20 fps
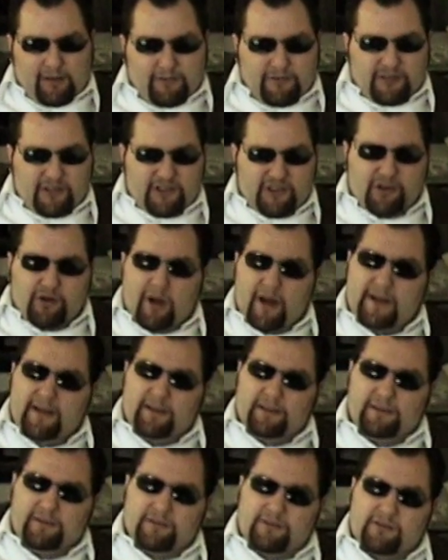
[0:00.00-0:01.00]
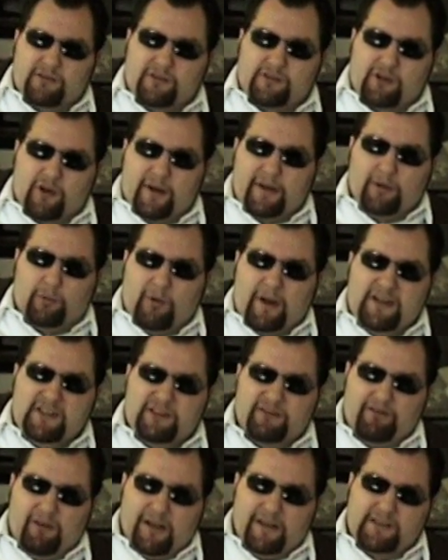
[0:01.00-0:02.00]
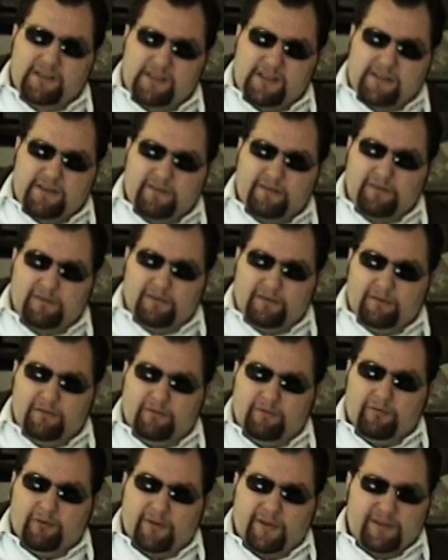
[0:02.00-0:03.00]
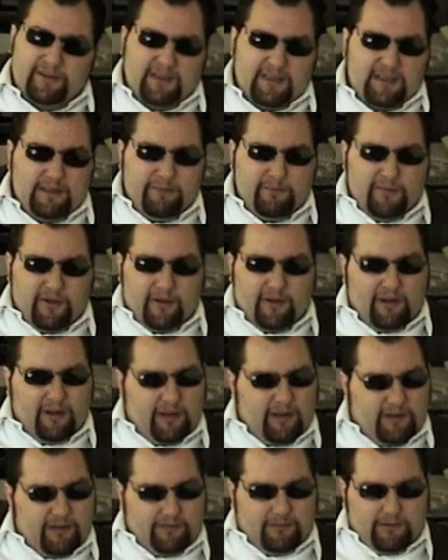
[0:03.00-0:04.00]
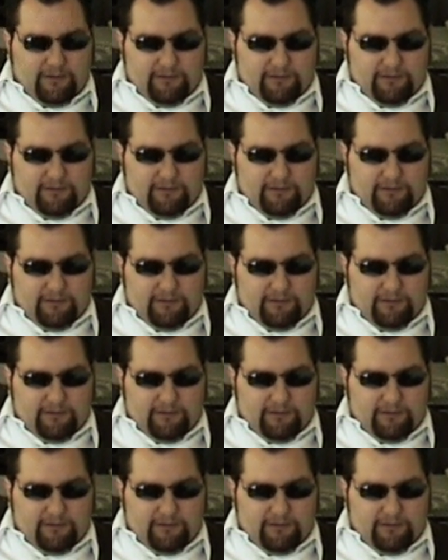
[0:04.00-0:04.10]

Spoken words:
just trying to raise funds for the team. I